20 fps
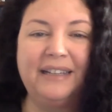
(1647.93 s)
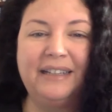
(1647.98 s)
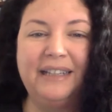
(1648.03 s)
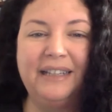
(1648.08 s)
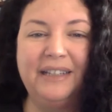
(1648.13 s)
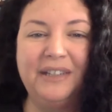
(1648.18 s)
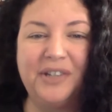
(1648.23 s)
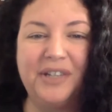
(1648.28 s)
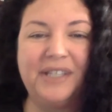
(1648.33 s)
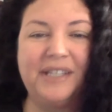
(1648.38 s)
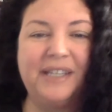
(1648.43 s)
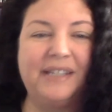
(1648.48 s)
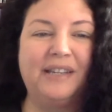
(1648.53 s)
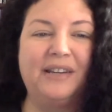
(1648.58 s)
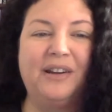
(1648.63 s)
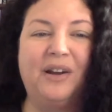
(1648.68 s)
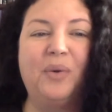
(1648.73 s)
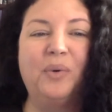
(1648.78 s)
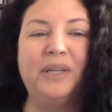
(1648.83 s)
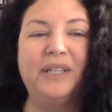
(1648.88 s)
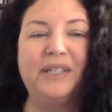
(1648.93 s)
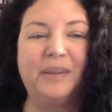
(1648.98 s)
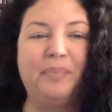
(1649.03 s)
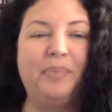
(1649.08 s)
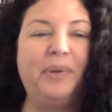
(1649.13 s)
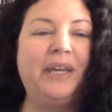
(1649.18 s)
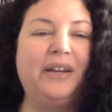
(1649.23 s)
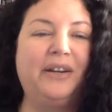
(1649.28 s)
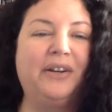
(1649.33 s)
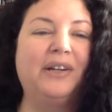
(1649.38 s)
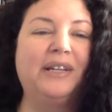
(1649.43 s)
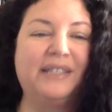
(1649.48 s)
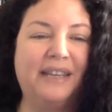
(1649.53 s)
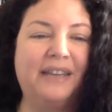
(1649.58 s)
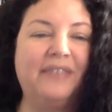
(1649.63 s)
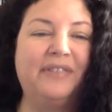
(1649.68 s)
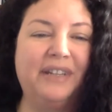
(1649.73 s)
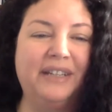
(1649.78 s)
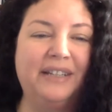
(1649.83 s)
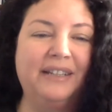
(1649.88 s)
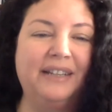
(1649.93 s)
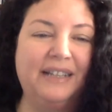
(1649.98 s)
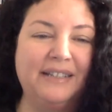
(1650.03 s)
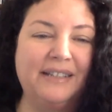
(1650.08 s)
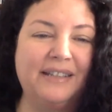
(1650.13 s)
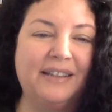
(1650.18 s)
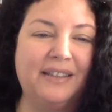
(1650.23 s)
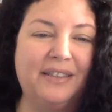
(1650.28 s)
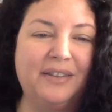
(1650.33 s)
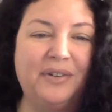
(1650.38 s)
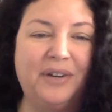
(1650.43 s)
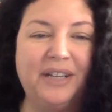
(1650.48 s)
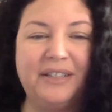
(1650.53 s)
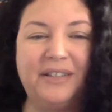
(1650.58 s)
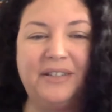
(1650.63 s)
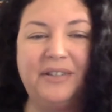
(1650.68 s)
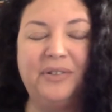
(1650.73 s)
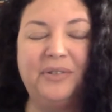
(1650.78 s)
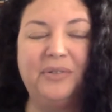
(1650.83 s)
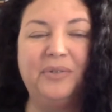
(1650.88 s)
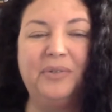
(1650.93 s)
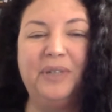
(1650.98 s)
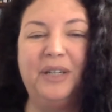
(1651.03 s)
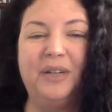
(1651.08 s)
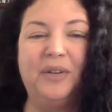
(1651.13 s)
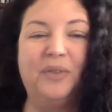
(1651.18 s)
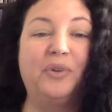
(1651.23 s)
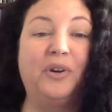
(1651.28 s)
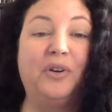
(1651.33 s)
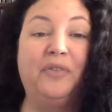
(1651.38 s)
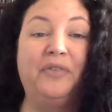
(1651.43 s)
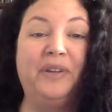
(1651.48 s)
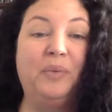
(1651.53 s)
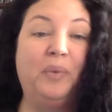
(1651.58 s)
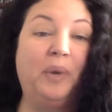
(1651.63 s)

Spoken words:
It just doesn't always appear as evident as the threat to, Roe v.